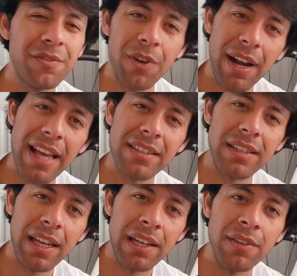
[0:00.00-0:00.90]
for less
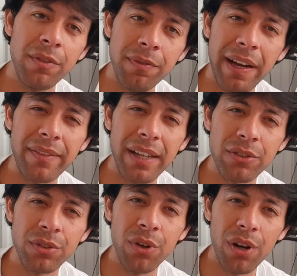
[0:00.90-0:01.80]
than
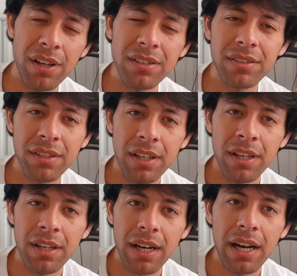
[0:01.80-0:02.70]
$5,000.
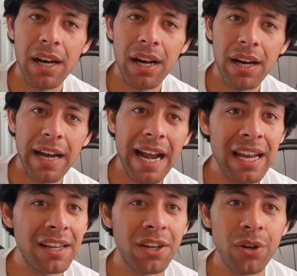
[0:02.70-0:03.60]

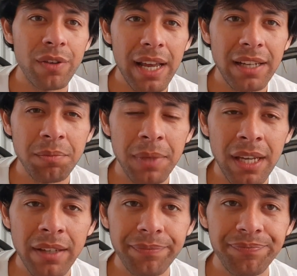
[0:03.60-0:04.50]
Then if you're like
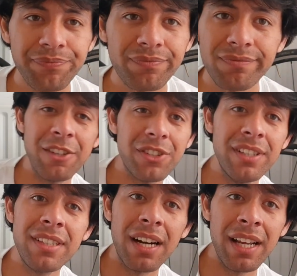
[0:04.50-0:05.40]
me and you're
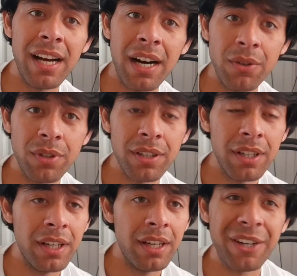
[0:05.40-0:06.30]
just starting out
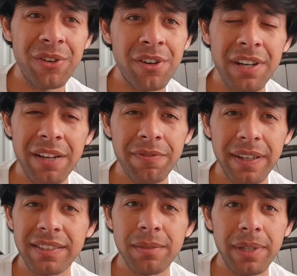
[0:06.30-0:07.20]
and you're not really
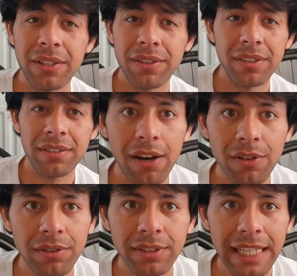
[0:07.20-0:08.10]
fussed about
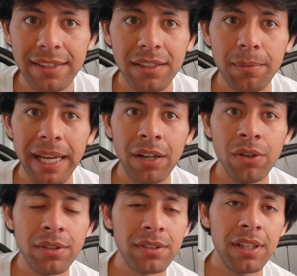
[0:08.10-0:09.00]
how sexy the bike
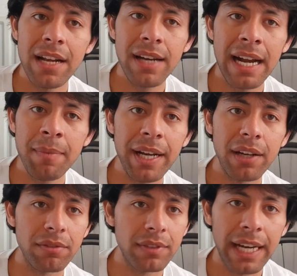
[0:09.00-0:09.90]
looks, get a
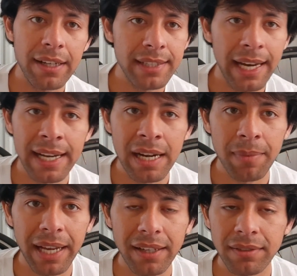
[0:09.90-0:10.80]
hand-me-down, get a second-hand
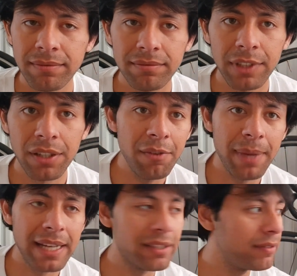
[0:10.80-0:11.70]
bike. These kind of
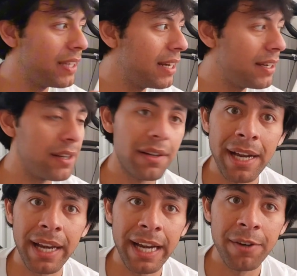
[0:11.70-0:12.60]
bikes, if they're
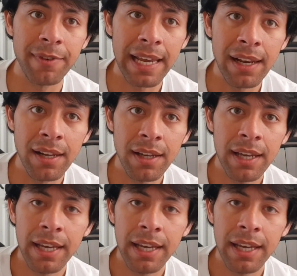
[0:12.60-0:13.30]
maintained well,